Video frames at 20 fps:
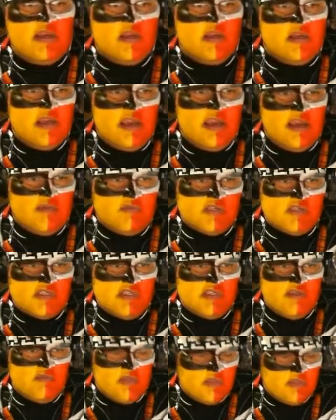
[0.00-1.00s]
I could have
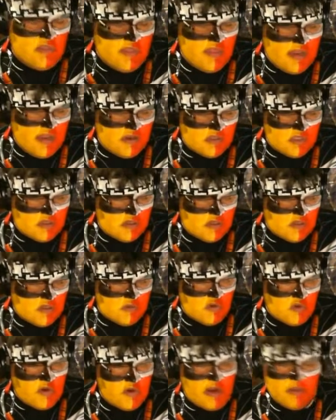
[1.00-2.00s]
7,000
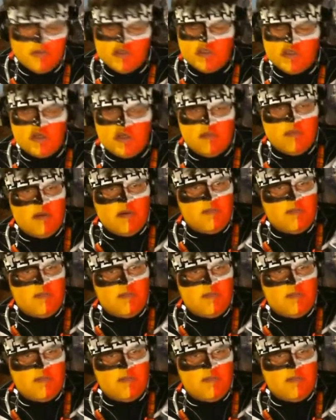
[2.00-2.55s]
subscribers, and I'm